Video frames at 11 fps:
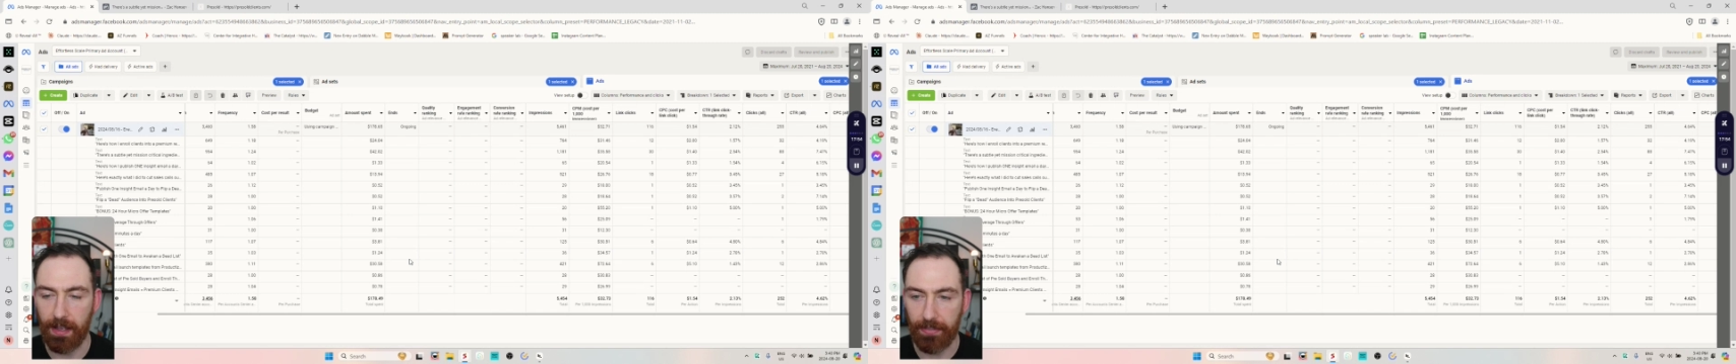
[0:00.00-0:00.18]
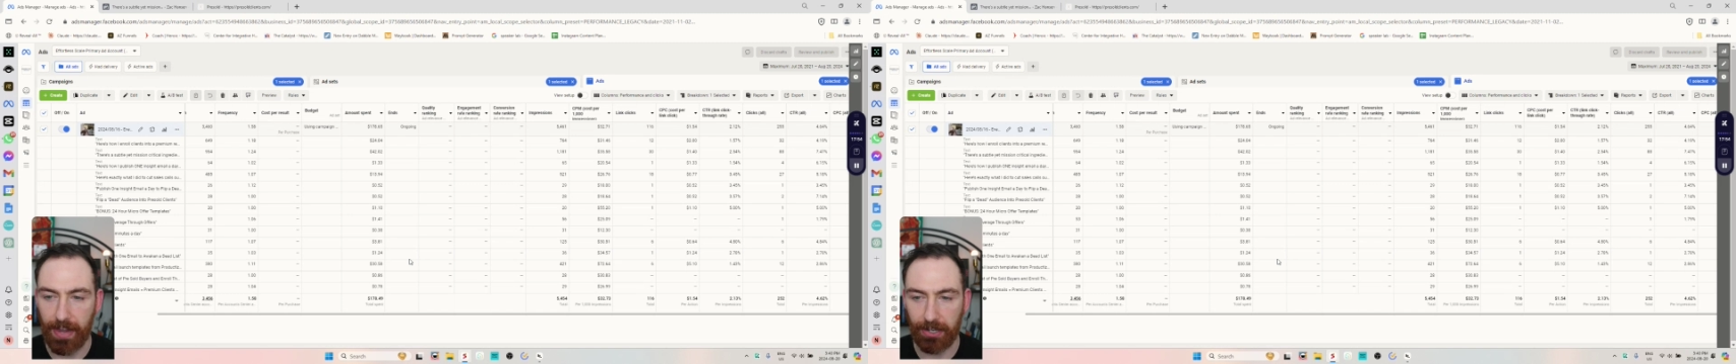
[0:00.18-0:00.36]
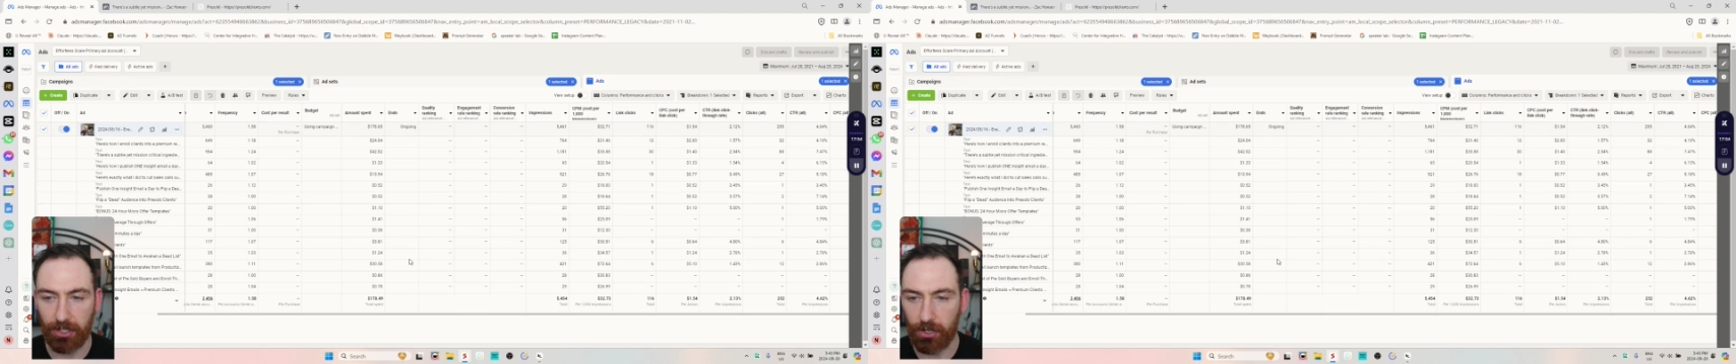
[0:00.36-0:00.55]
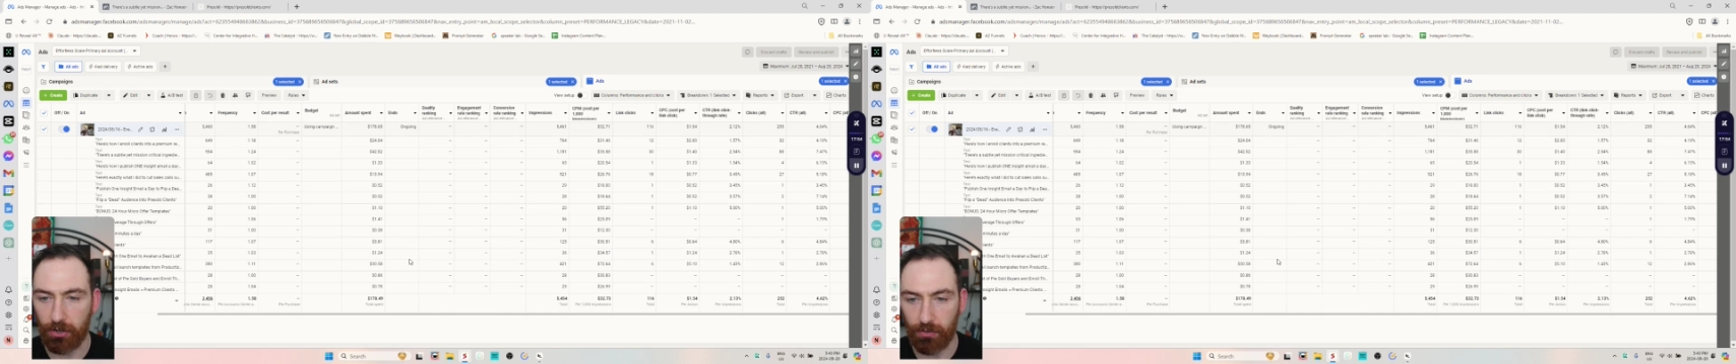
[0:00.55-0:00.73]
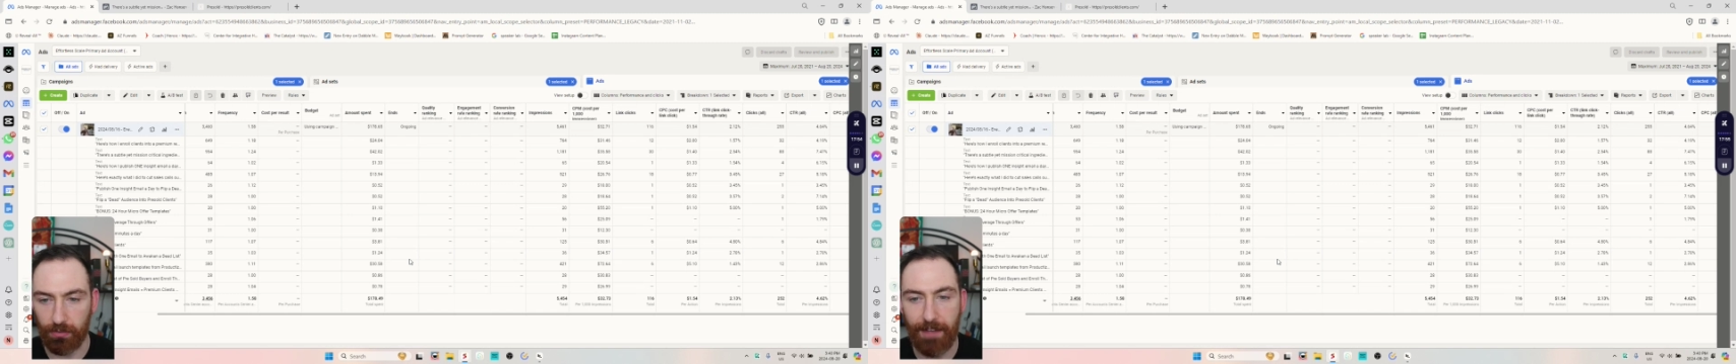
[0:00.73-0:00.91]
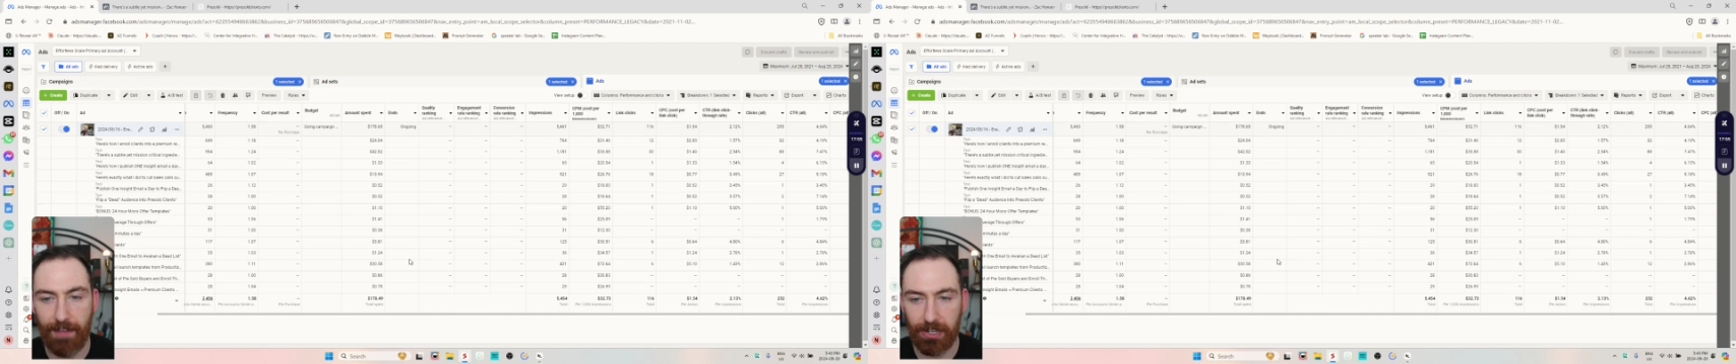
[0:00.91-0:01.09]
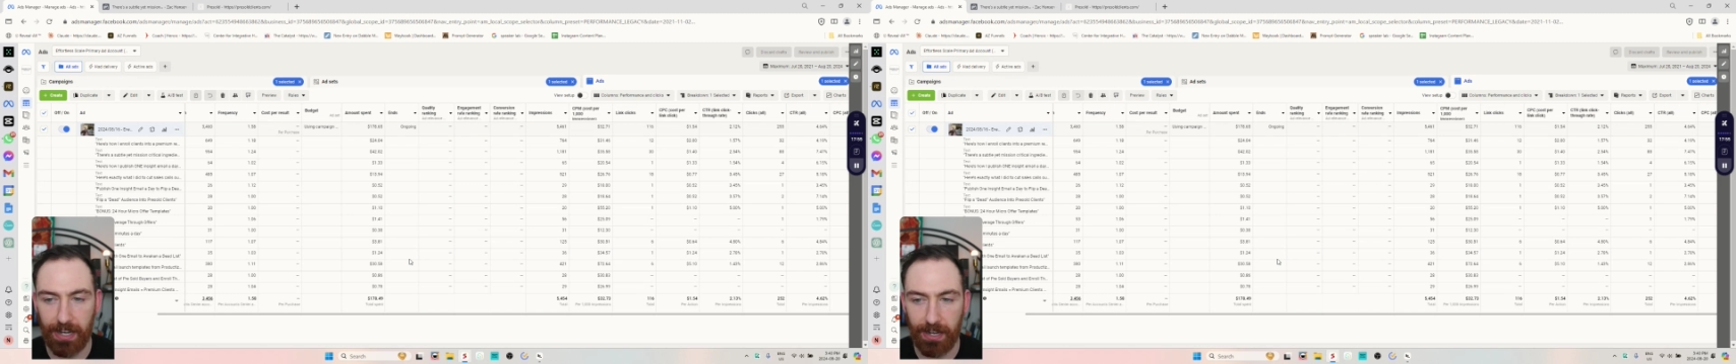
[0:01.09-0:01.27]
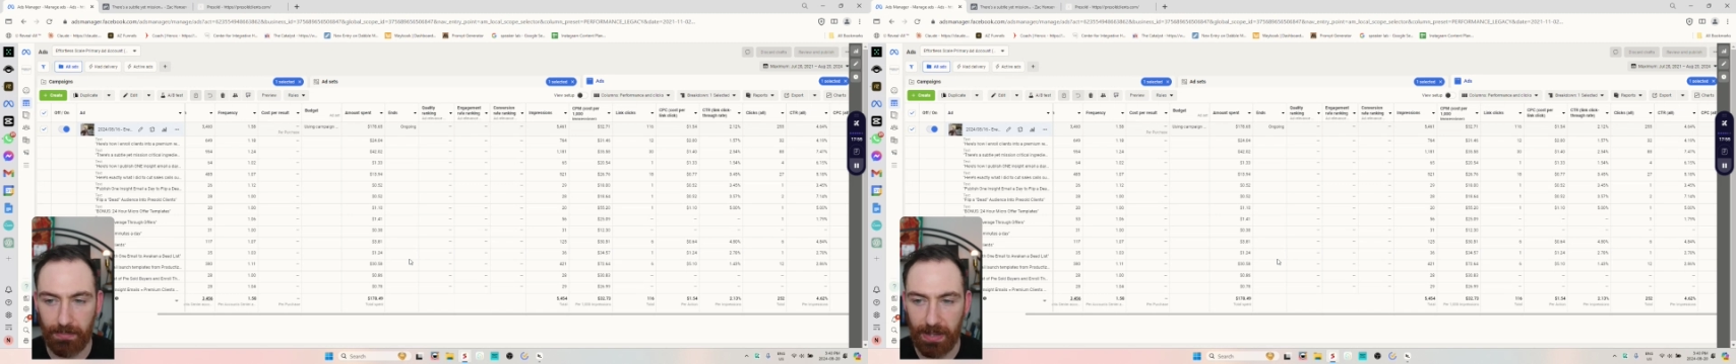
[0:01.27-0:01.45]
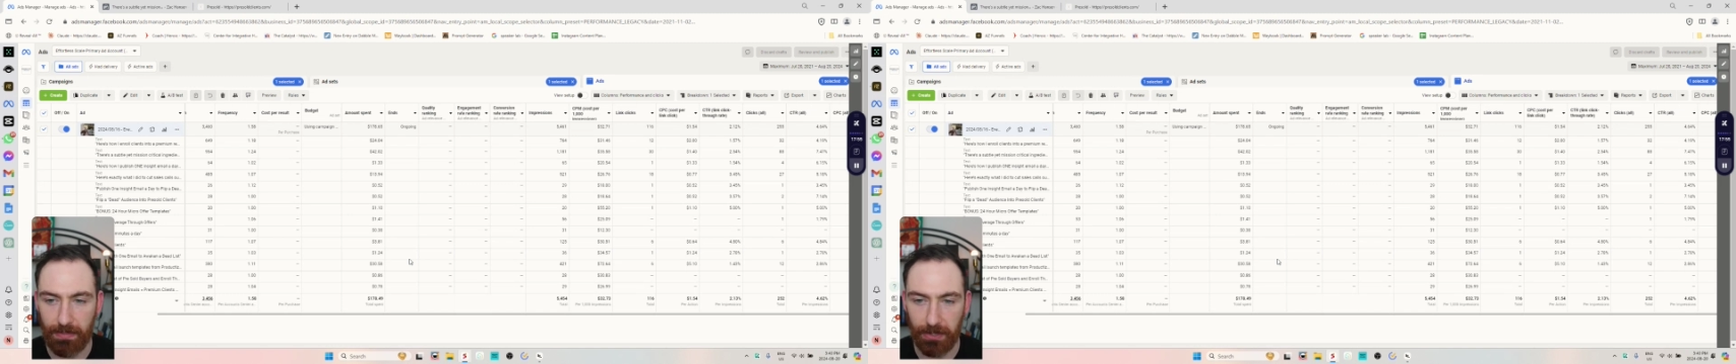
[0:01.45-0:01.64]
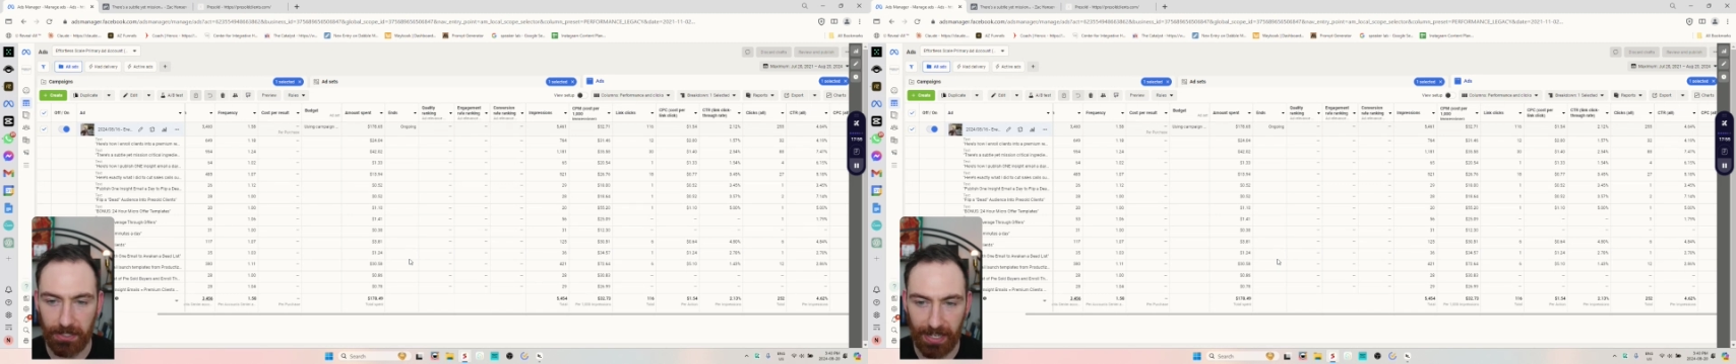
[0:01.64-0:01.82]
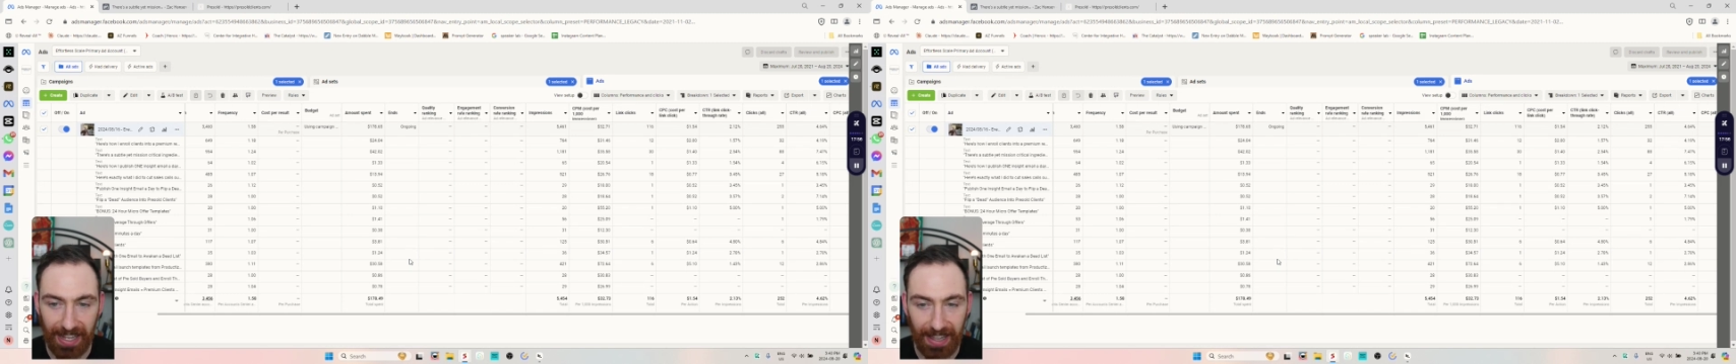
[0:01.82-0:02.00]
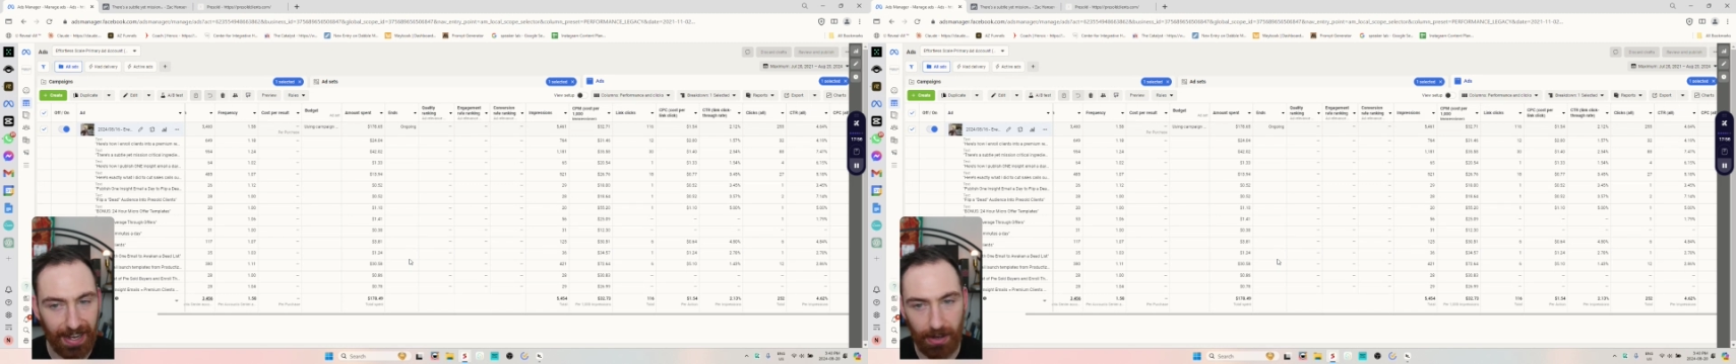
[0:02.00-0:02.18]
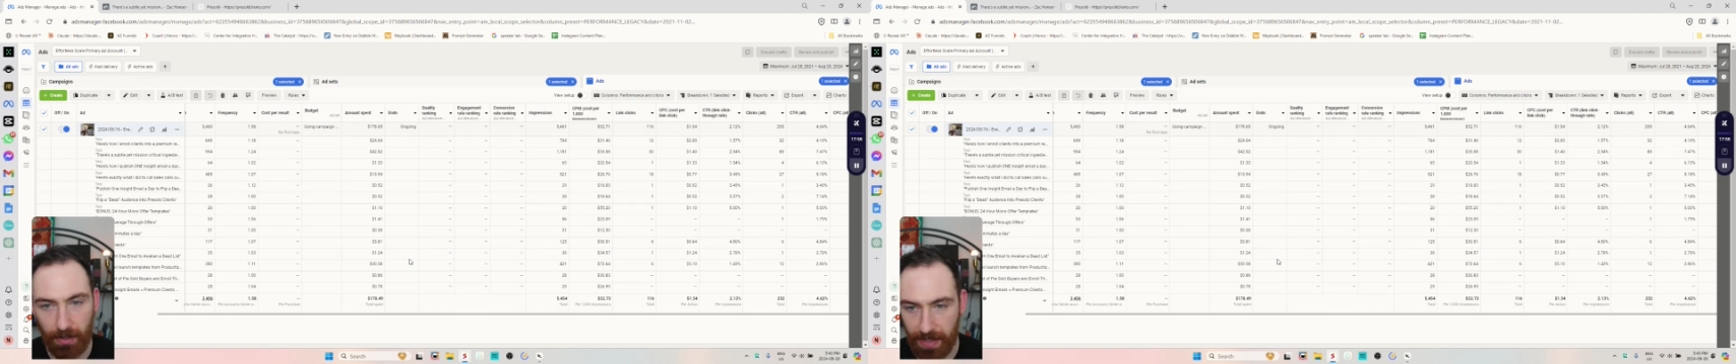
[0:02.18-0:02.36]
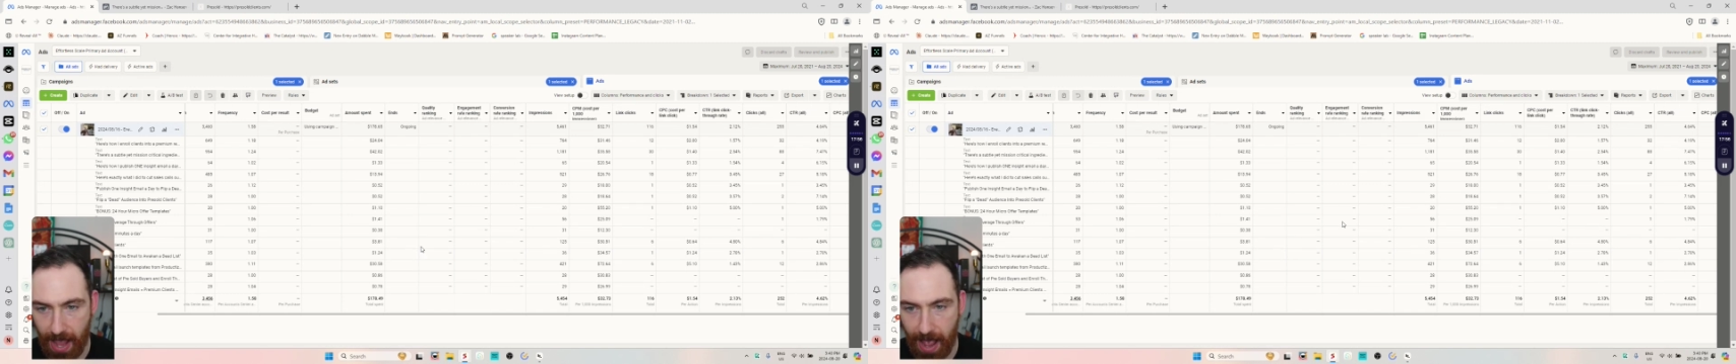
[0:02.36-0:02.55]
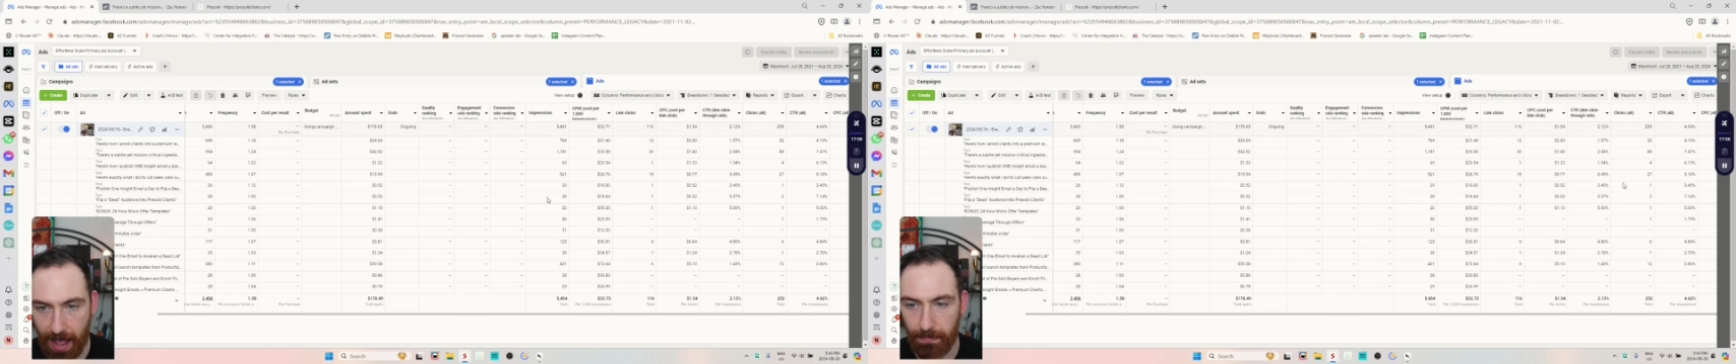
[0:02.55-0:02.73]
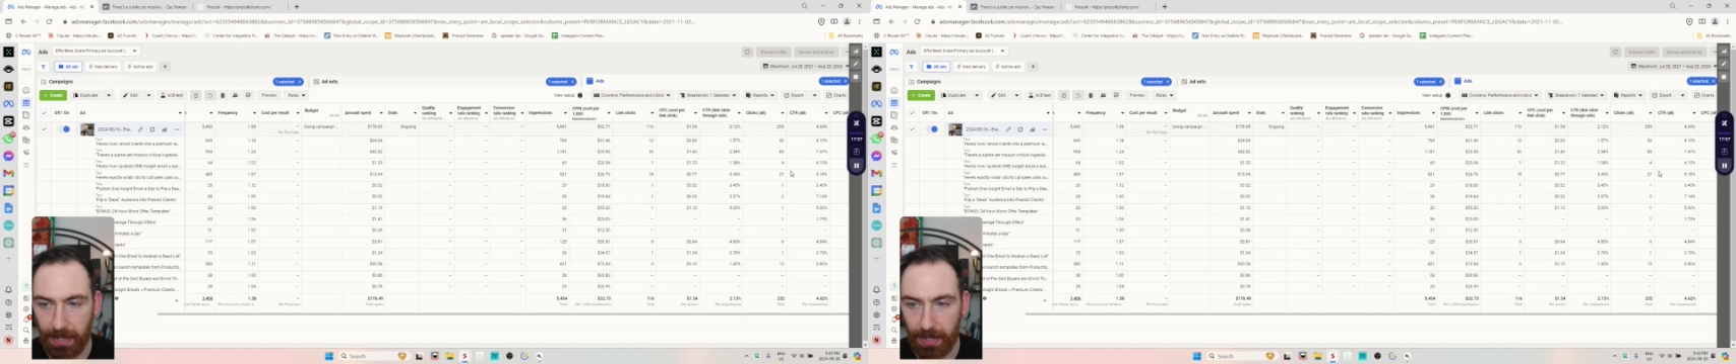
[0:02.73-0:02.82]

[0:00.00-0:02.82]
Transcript: that actually gravitated people to click on the ad?